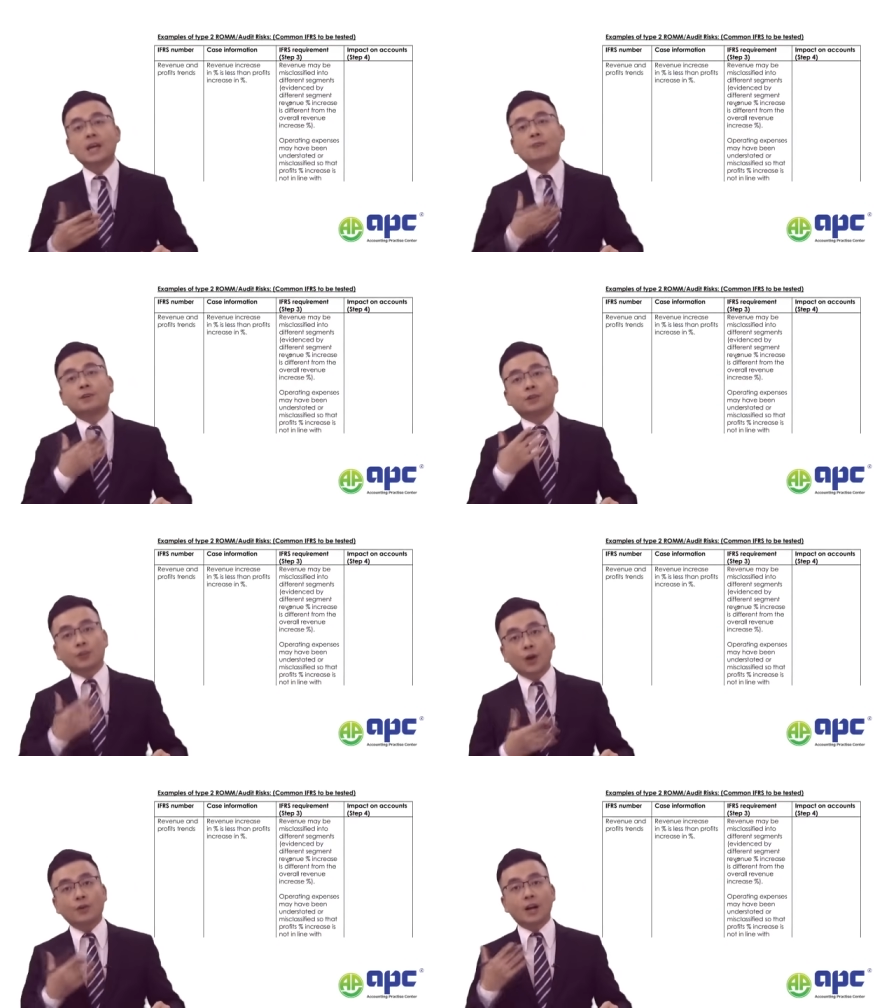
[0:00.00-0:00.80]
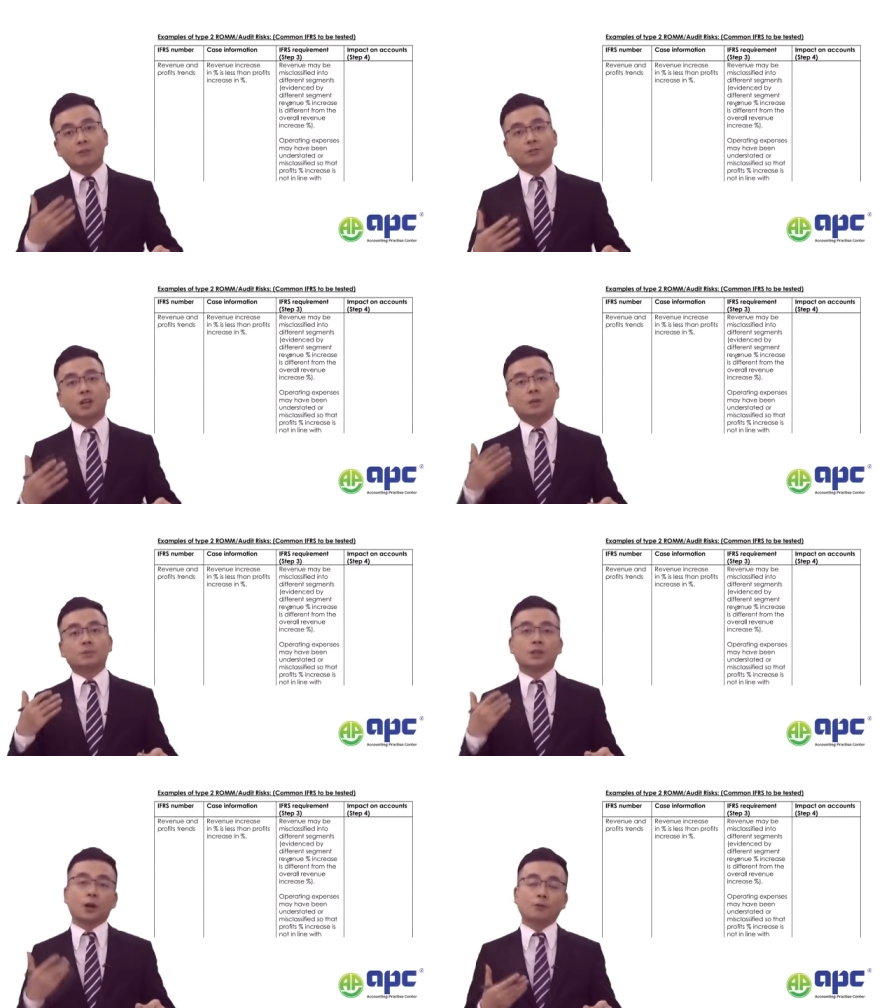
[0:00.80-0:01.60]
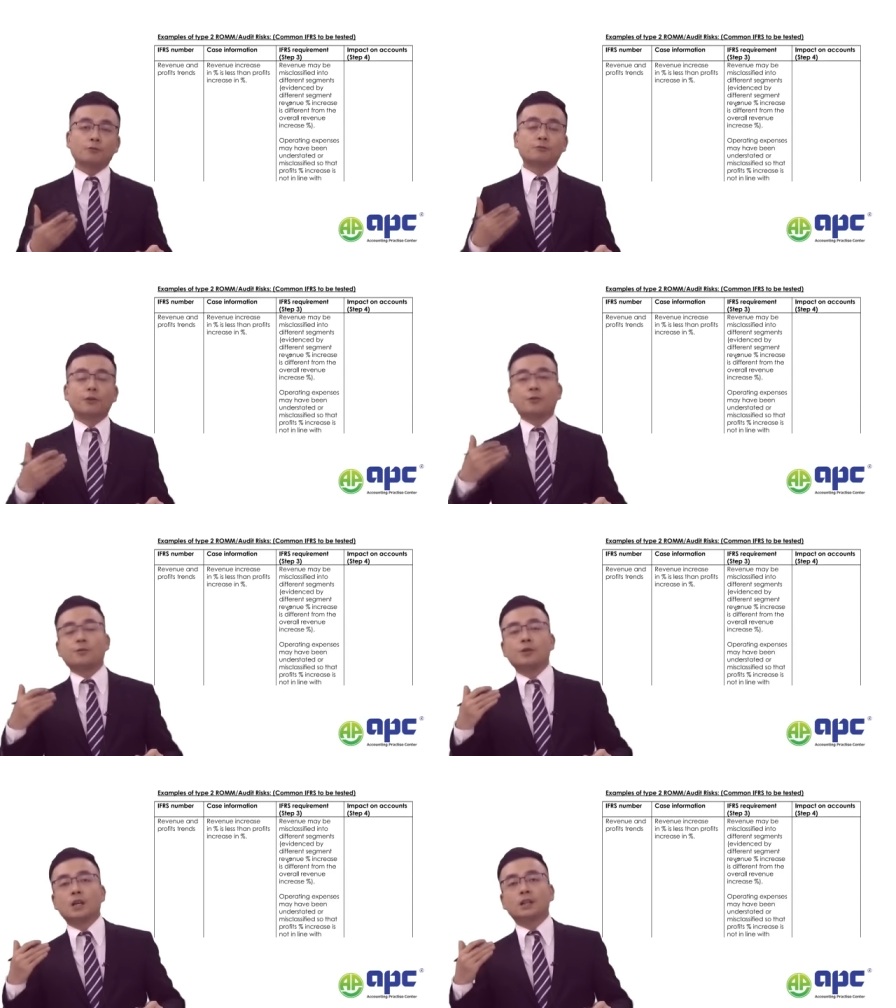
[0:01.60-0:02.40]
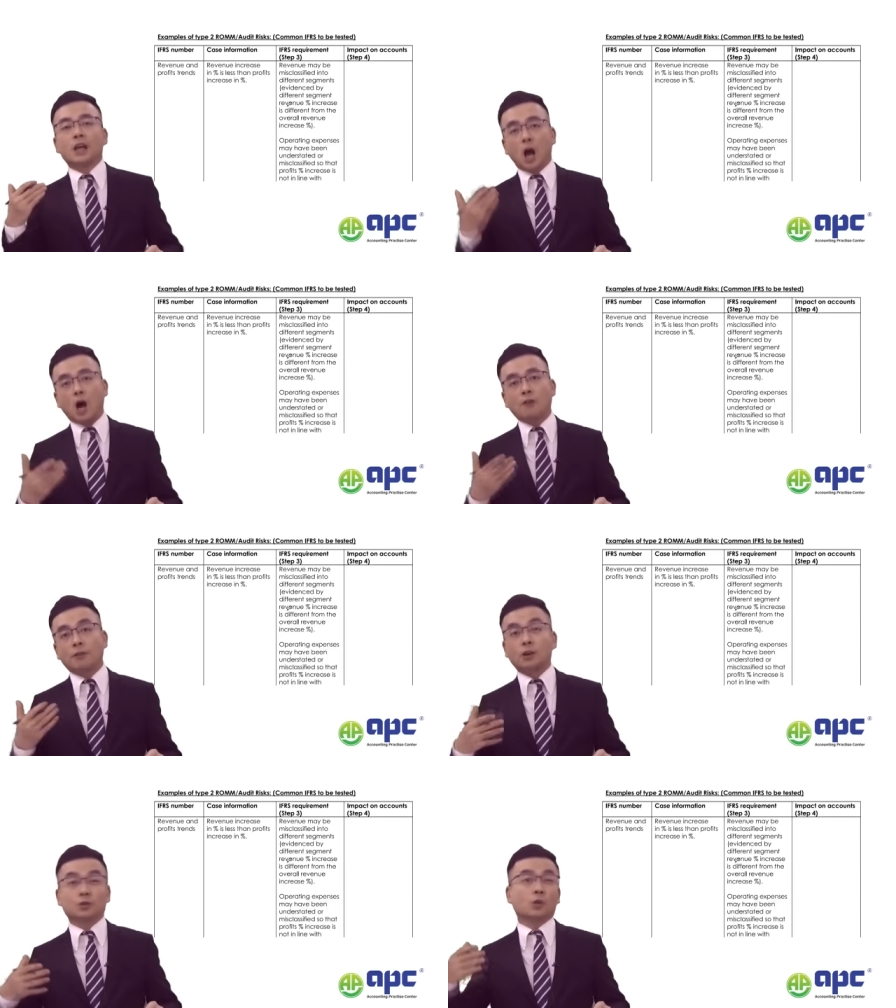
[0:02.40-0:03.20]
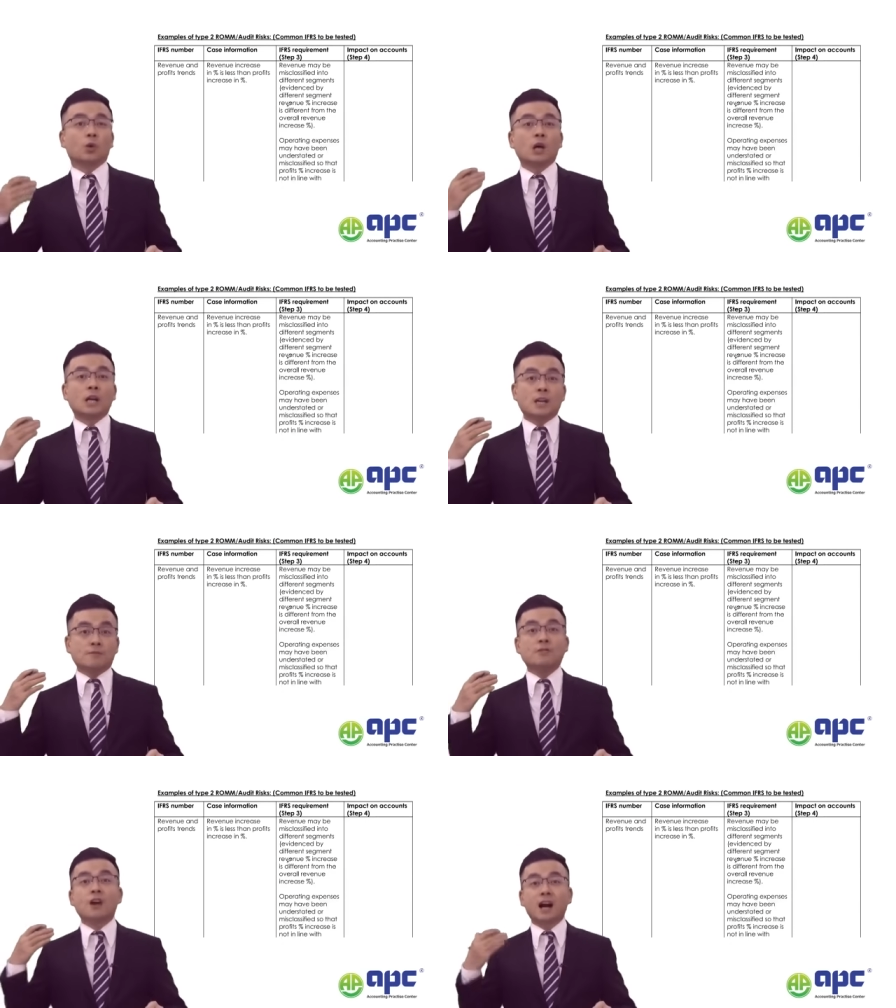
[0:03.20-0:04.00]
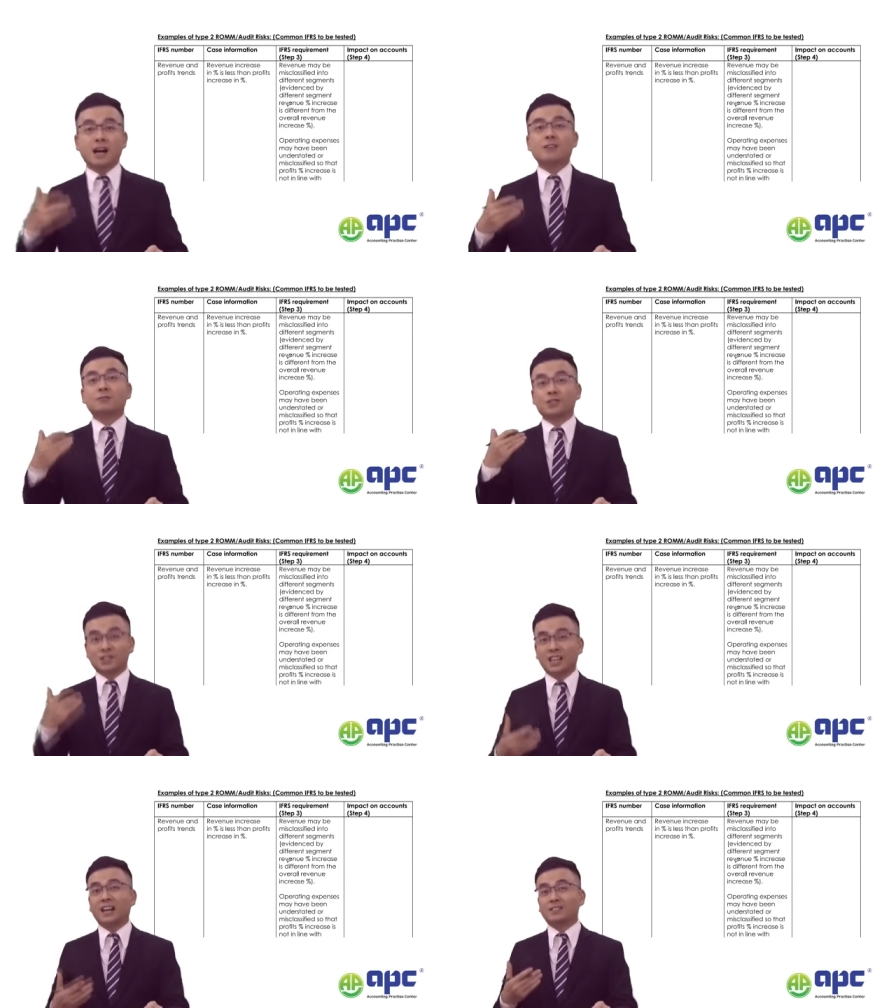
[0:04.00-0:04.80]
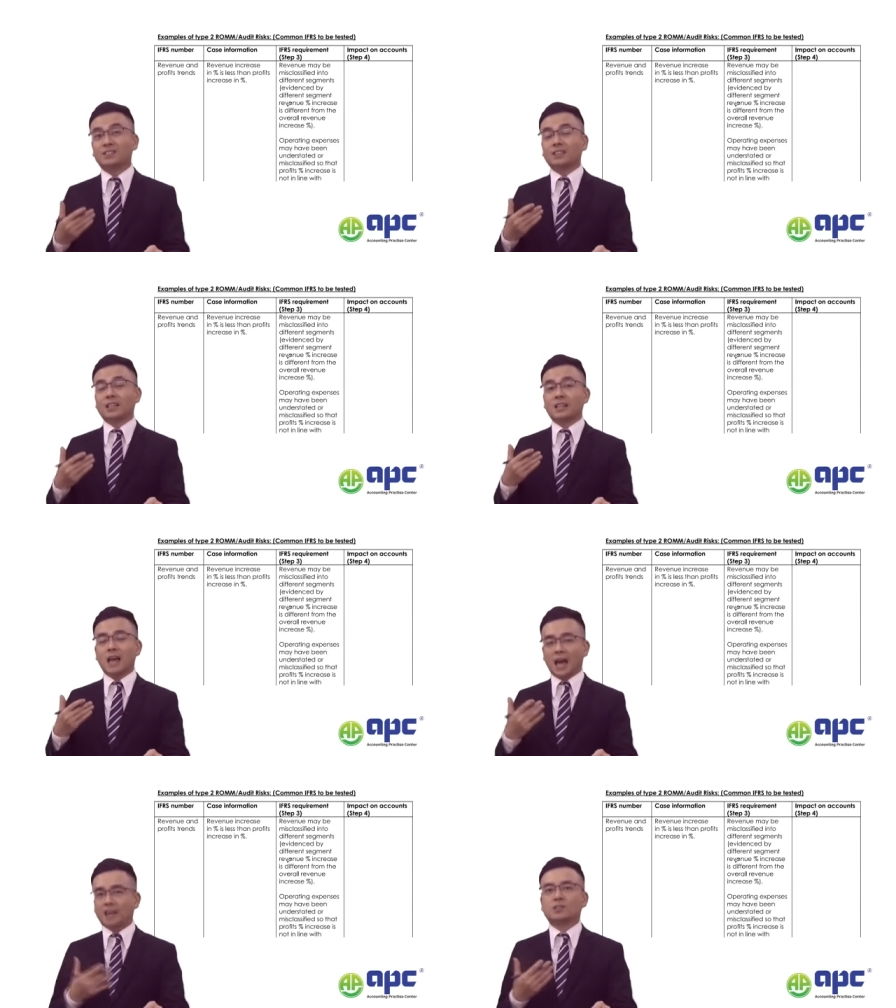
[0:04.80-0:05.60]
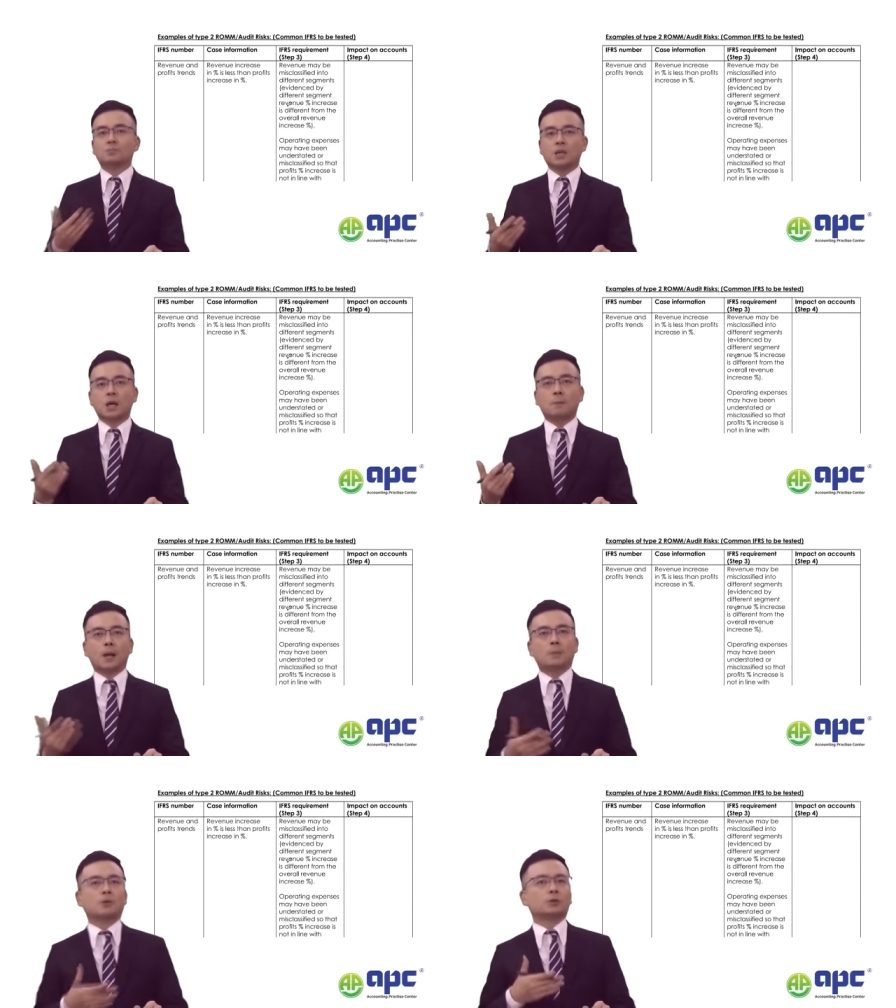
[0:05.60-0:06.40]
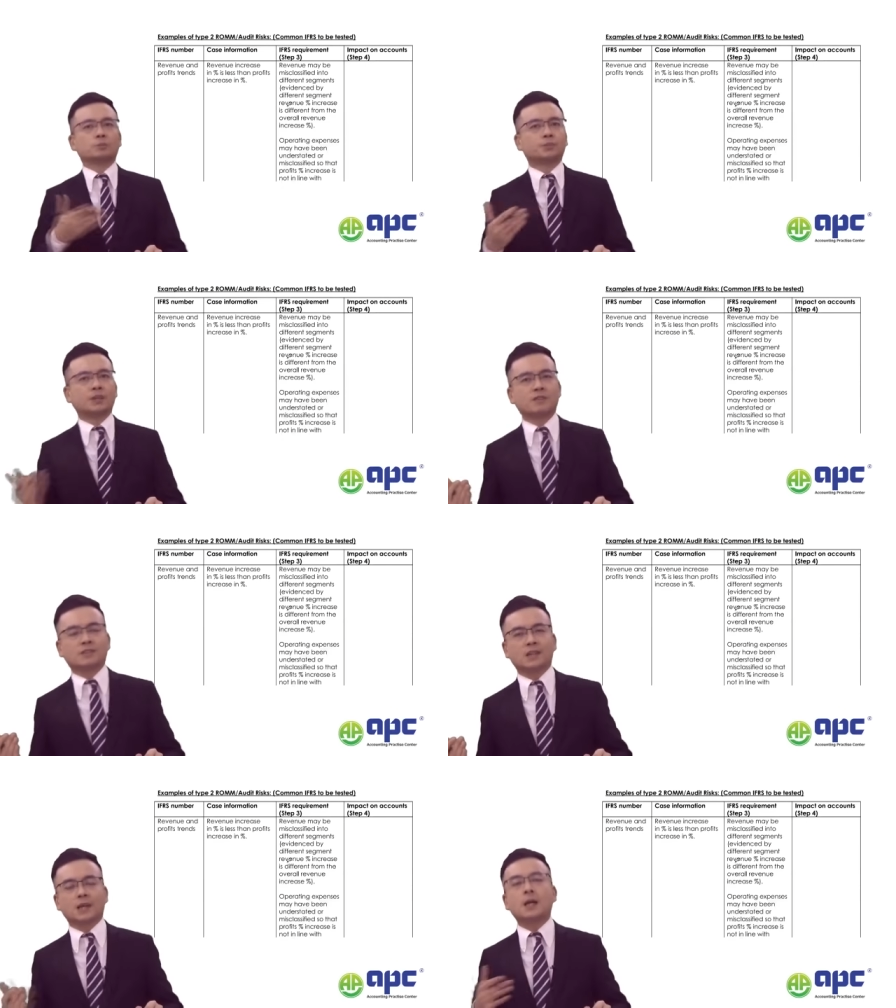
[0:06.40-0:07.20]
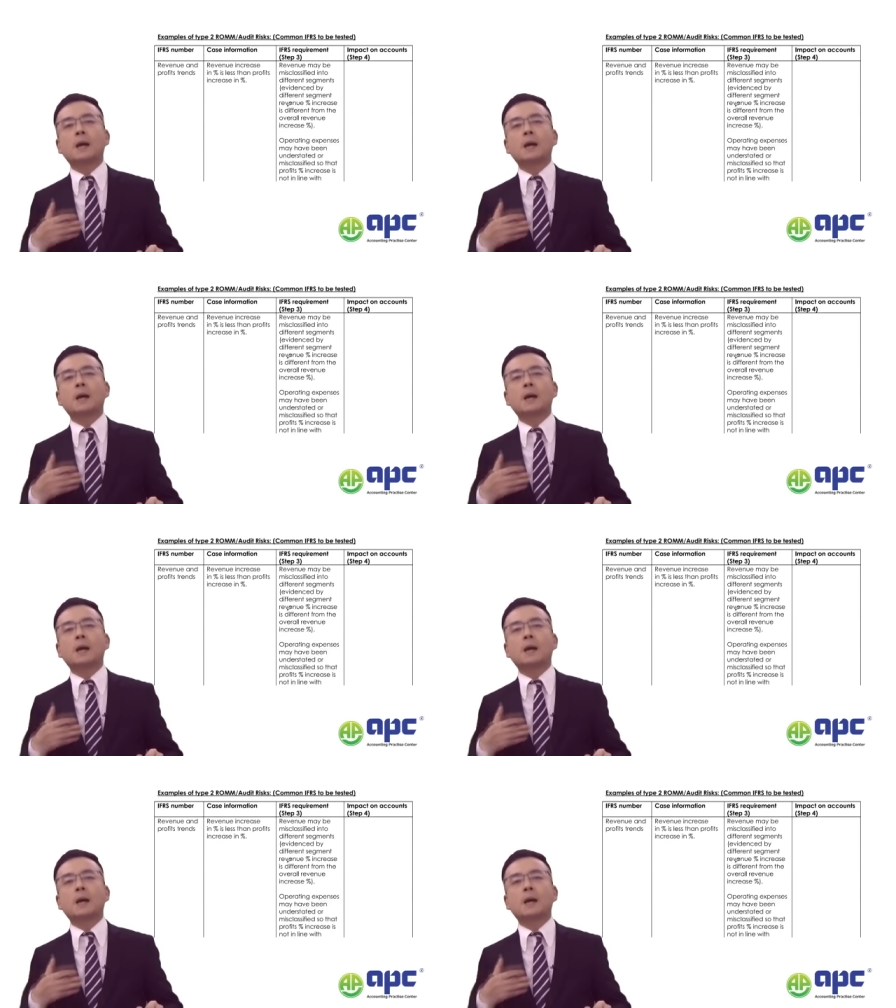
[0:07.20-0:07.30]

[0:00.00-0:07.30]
If you don't have time to go through the IFRS, or if you have sat the SBR paper or the previously